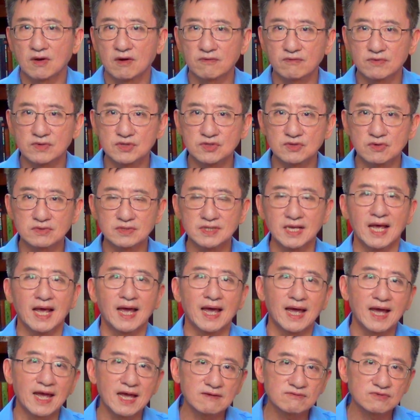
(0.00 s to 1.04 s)
officials
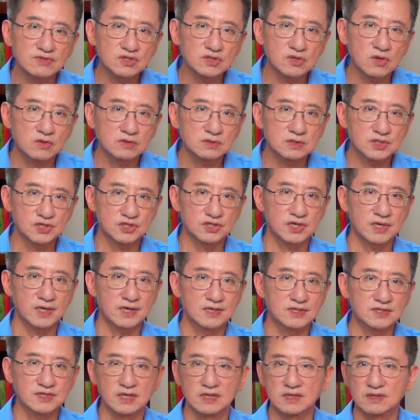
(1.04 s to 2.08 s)
have sold
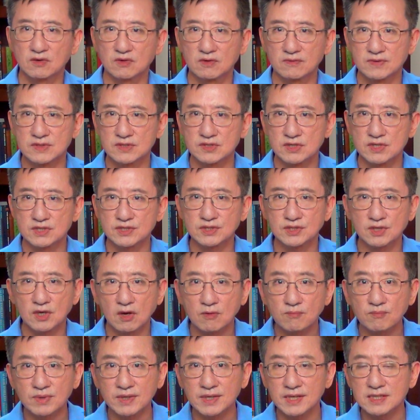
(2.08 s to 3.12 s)
shares in overseas
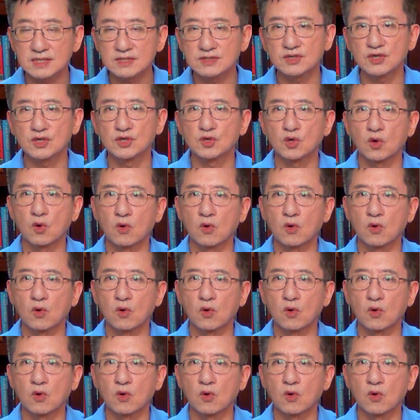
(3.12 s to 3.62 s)
companies in